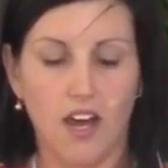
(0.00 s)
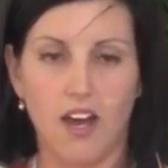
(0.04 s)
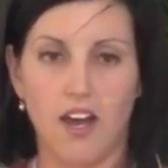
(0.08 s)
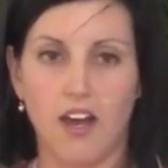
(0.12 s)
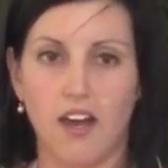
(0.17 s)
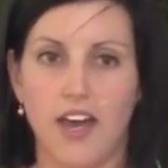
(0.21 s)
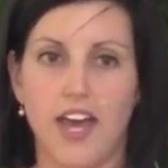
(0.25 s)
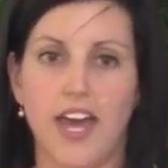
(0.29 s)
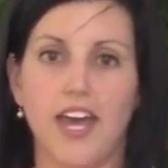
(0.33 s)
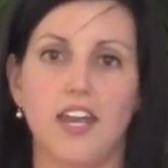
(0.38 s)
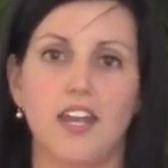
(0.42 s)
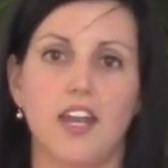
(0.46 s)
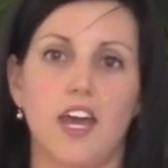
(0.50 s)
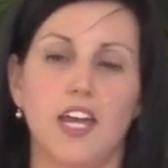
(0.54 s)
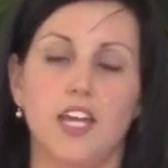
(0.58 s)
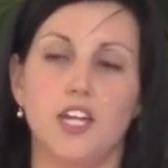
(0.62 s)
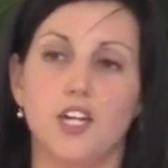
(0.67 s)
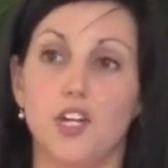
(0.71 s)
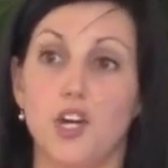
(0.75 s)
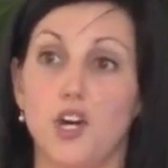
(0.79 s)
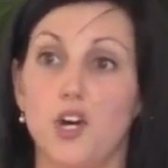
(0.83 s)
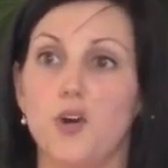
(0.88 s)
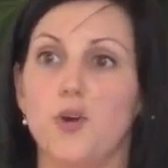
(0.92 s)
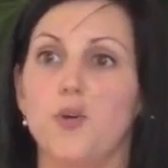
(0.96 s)
And
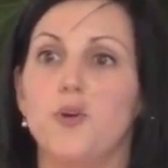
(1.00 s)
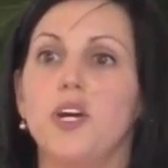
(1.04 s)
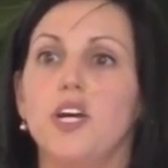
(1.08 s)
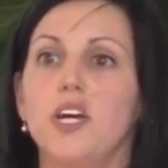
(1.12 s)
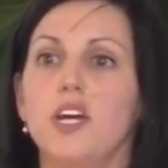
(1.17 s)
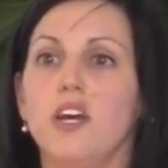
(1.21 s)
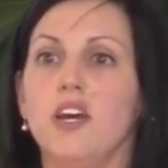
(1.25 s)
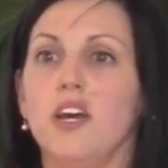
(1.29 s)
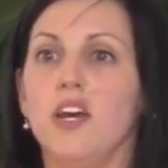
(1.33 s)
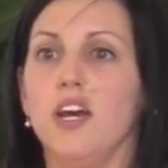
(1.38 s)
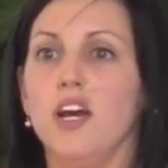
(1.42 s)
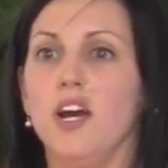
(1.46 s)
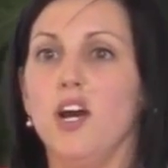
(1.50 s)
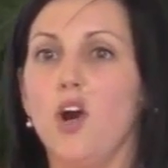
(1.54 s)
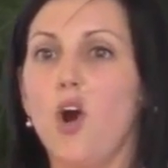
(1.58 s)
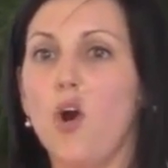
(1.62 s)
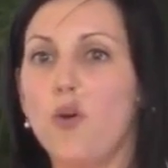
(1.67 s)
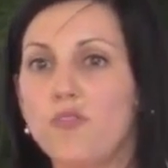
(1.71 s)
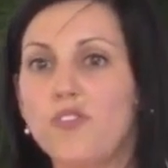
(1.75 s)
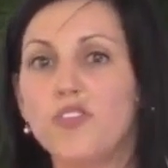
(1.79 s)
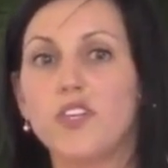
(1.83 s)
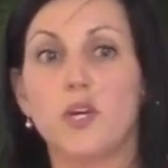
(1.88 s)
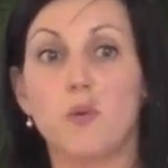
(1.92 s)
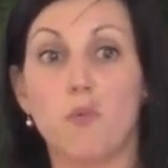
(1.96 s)
you know,
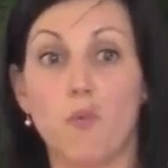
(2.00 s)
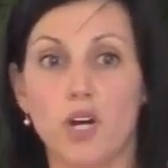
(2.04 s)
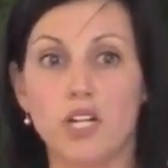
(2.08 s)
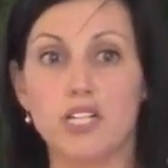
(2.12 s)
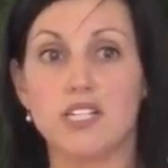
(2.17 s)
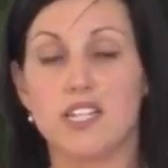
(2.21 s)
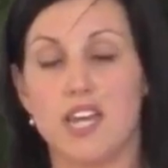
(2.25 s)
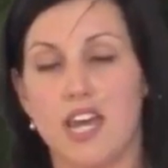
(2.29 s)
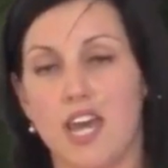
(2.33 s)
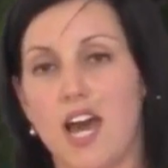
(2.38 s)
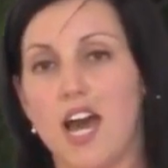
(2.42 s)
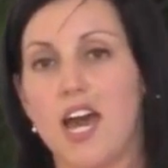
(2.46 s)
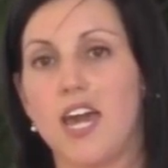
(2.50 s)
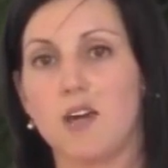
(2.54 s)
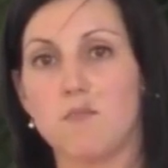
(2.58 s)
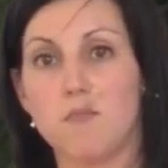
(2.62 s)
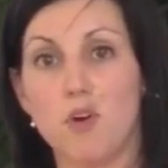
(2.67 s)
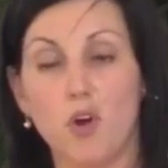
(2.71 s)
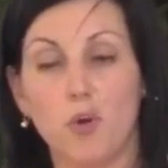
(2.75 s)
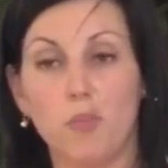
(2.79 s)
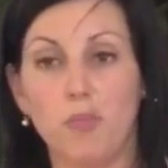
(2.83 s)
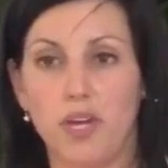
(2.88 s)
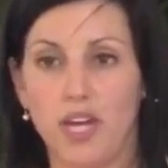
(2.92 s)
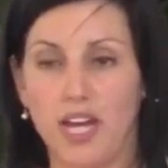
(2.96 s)
hopefully one day, I
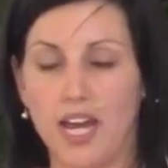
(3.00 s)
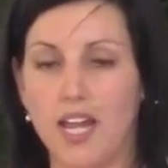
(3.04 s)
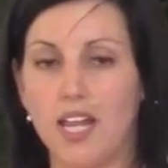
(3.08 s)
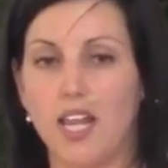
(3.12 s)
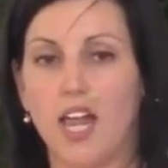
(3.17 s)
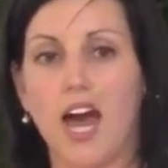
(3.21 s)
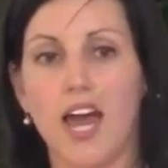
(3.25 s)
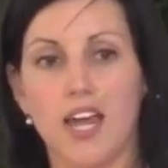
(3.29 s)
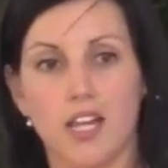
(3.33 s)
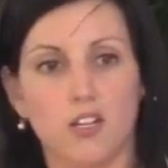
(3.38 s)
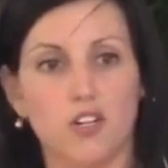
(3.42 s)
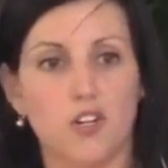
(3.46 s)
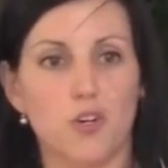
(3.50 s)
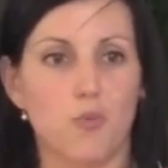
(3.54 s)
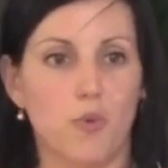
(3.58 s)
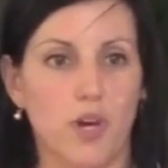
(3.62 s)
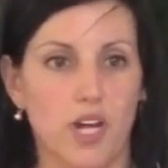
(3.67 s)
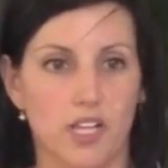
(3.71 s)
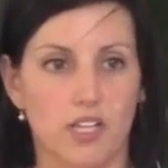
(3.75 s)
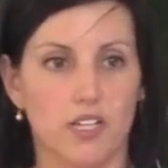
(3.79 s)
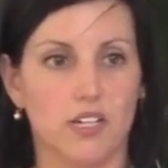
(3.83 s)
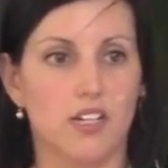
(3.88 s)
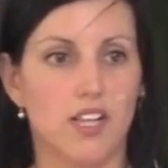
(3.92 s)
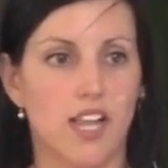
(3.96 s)
am hoping, I
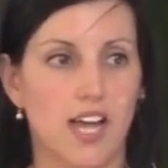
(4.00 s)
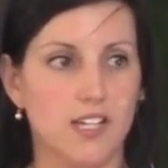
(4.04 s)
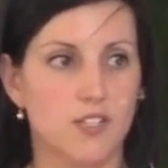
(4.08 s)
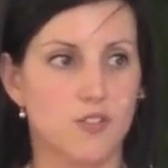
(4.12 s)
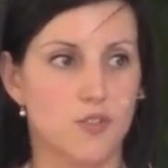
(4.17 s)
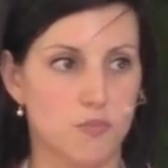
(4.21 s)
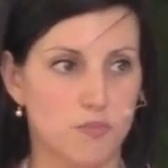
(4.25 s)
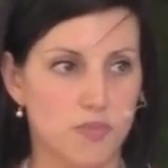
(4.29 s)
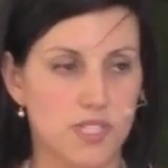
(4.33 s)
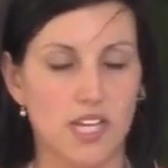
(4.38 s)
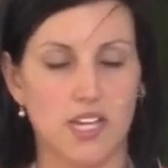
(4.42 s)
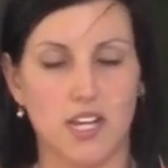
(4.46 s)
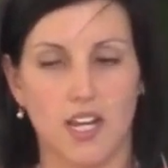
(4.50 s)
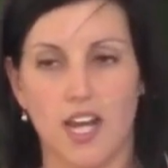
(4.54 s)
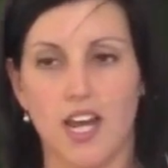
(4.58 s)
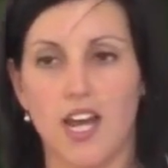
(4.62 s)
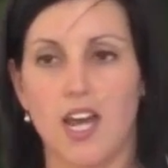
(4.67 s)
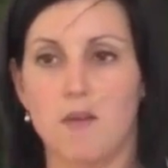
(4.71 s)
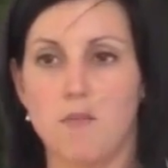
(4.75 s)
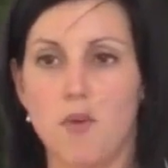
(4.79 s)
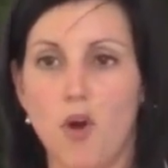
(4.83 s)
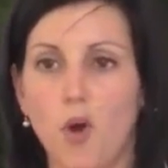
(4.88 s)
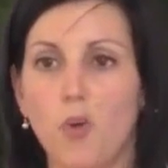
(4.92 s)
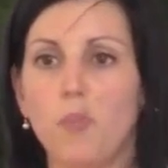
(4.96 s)
learn well in a classroom
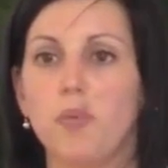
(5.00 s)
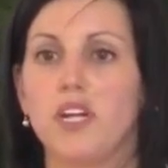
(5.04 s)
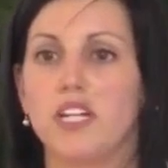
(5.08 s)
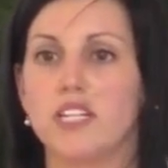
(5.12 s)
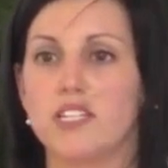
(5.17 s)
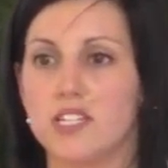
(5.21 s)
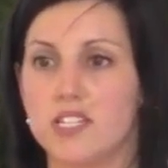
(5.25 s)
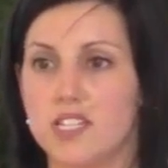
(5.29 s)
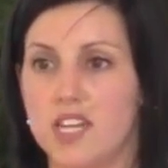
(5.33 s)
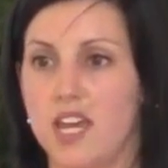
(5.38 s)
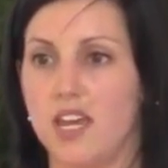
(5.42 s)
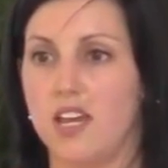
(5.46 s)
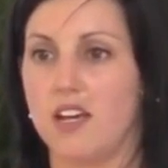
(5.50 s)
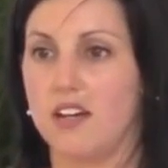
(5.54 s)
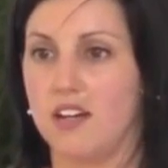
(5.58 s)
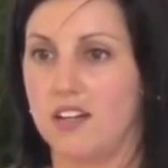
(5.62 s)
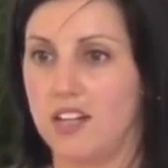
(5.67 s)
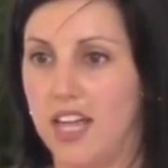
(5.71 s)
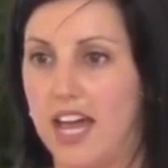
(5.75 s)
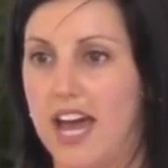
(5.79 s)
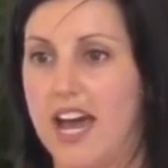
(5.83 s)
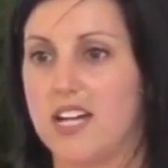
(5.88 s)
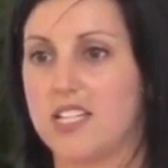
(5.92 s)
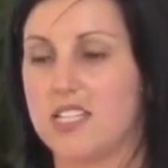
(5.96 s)
setting, I am hoping to take
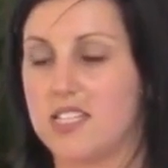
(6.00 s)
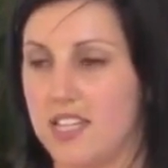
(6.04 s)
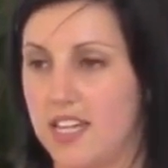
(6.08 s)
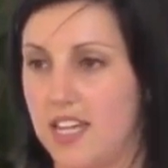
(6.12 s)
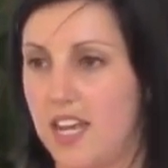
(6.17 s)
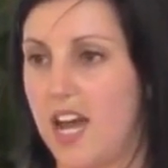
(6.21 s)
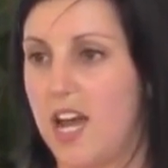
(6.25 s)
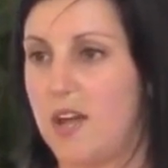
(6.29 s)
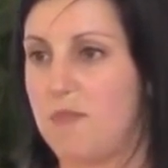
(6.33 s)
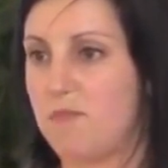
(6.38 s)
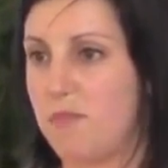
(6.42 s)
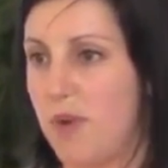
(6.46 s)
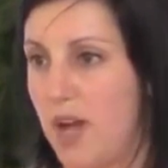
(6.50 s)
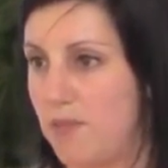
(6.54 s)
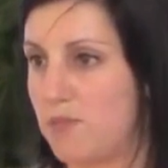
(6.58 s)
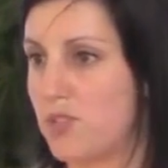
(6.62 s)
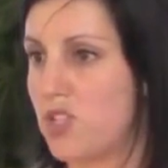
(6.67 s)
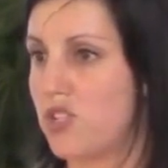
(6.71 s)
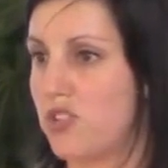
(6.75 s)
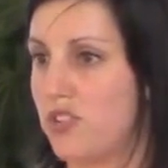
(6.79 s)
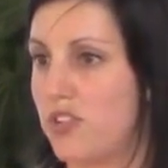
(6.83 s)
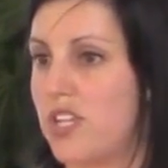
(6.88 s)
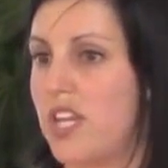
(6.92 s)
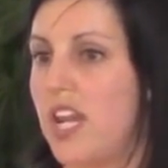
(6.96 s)
a class, and
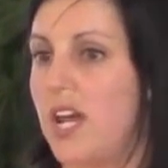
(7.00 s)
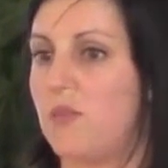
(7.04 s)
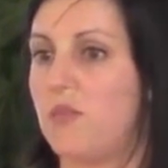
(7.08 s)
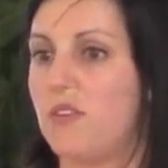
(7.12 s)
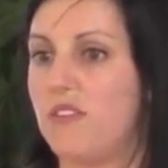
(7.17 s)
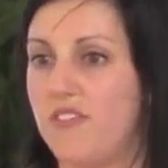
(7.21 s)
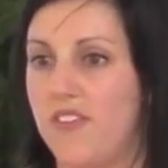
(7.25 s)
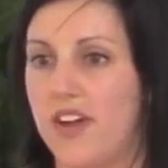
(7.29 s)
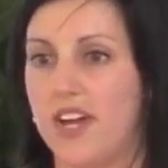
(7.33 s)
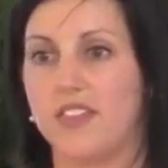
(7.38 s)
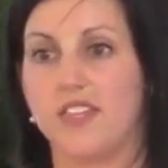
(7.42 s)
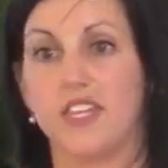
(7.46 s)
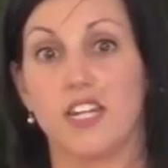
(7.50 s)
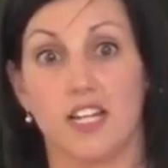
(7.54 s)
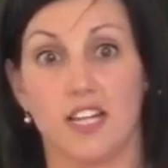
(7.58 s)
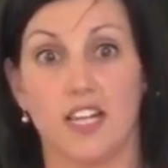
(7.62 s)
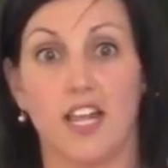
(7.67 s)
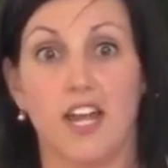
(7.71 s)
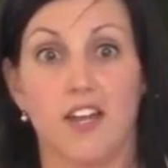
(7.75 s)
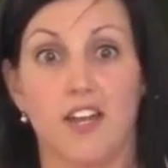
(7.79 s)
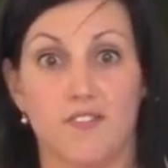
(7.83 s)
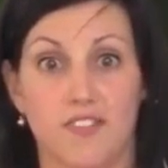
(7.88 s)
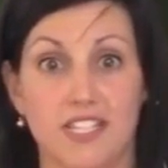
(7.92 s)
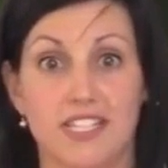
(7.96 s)
I'm sure that I will find that
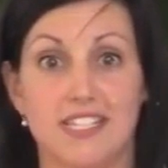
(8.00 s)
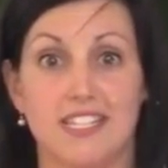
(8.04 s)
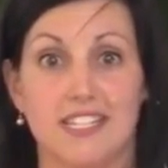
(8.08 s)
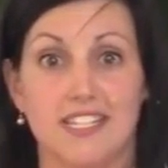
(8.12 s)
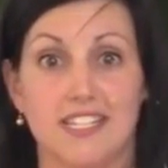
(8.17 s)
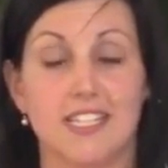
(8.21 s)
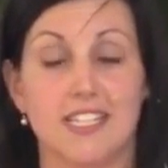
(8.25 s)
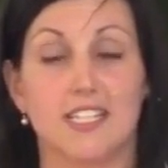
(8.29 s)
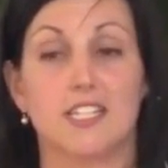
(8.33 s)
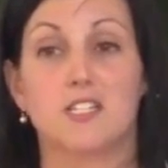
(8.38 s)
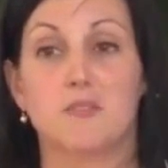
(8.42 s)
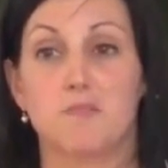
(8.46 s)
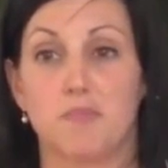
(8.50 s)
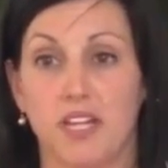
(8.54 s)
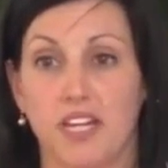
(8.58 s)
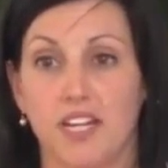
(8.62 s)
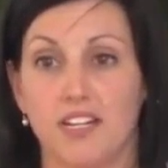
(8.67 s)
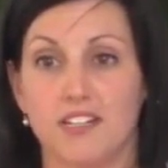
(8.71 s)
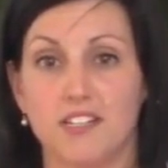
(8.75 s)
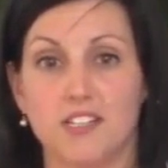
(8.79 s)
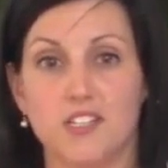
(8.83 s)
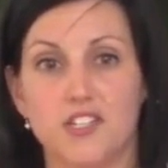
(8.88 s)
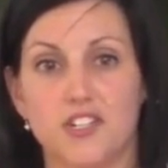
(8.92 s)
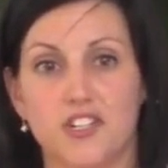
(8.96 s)
a lot of this is
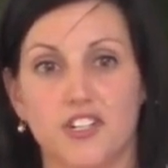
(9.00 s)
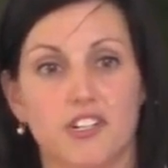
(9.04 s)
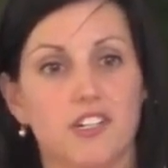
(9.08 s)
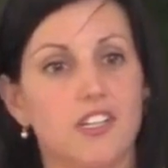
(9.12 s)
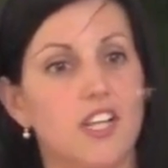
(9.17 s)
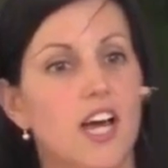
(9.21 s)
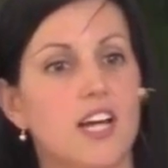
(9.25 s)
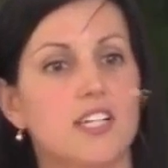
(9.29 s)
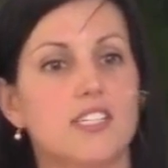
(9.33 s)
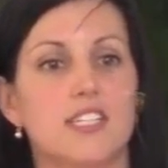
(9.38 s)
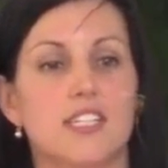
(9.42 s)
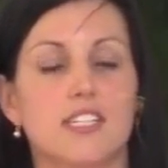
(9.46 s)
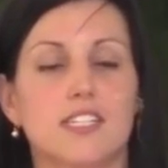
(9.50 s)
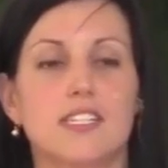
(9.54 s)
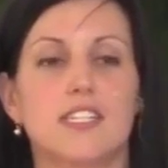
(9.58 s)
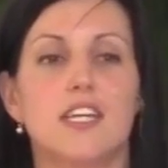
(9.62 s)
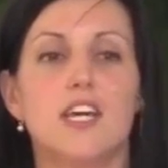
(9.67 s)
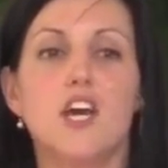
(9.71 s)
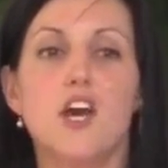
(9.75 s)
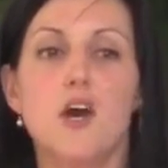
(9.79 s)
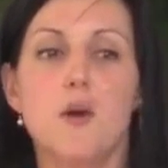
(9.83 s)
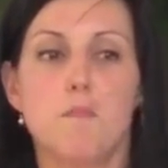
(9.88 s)
explained in certain classes,